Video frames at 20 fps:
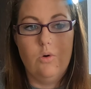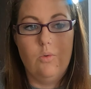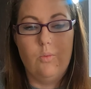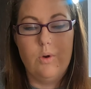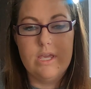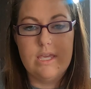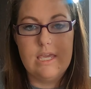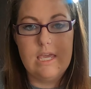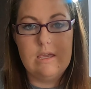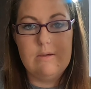
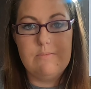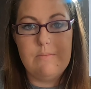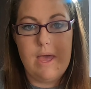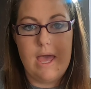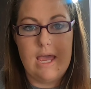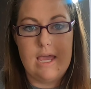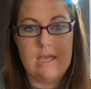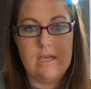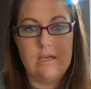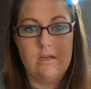We keep
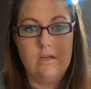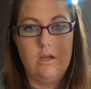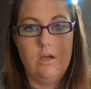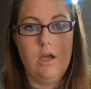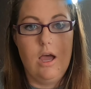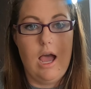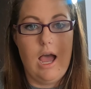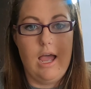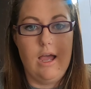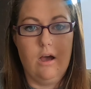May.
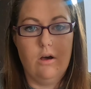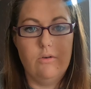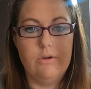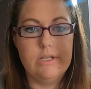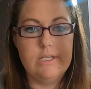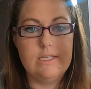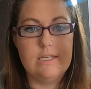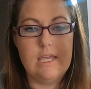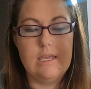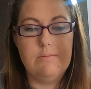I
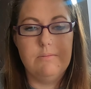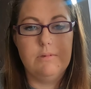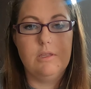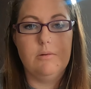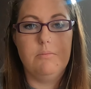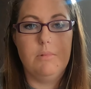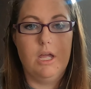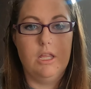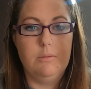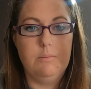always keep the
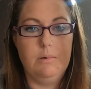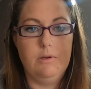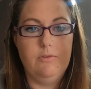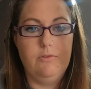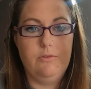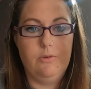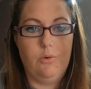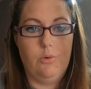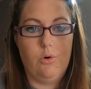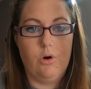month
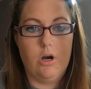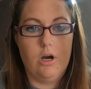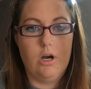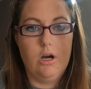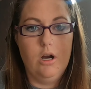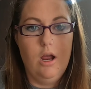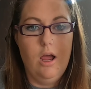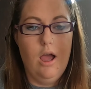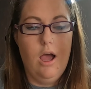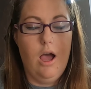
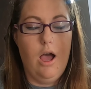before,